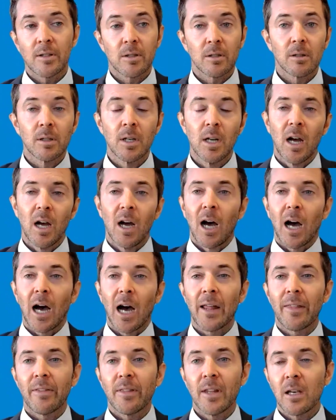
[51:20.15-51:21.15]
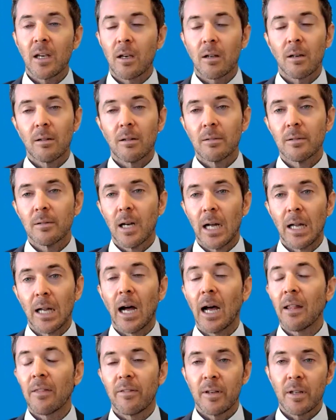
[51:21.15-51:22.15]
So I think
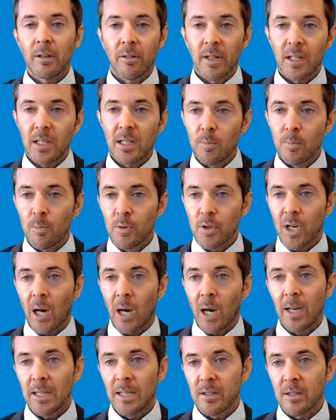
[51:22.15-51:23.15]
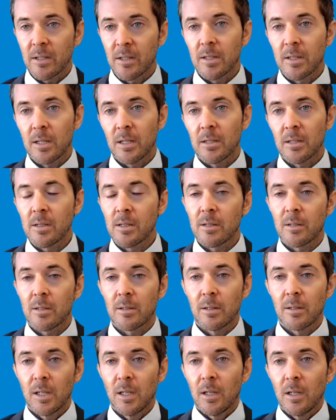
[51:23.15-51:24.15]
that prescribed assets is